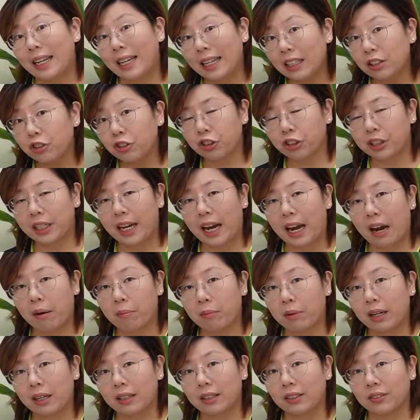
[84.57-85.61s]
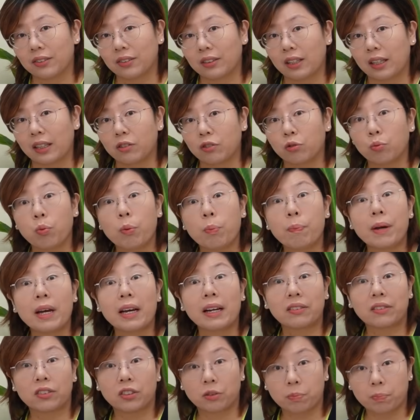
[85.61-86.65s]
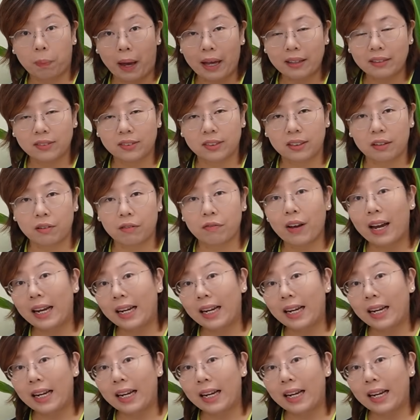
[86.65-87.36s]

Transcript: each camera at the sites would be expensive